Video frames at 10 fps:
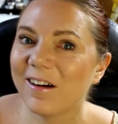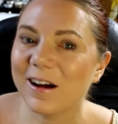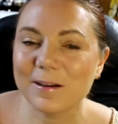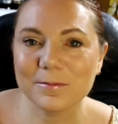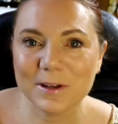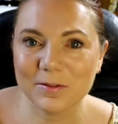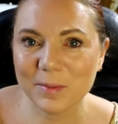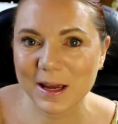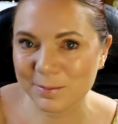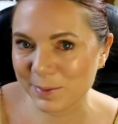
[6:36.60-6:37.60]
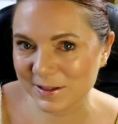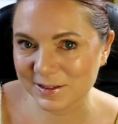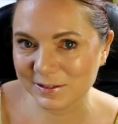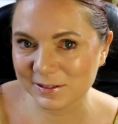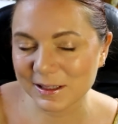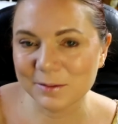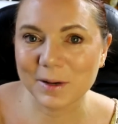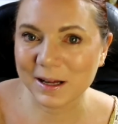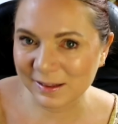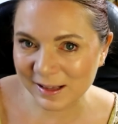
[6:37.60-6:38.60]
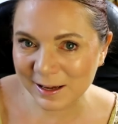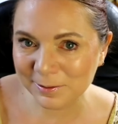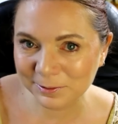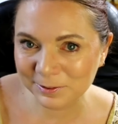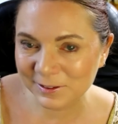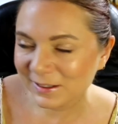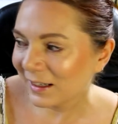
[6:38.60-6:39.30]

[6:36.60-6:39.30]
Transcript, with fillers: I've never made a bustle in my life.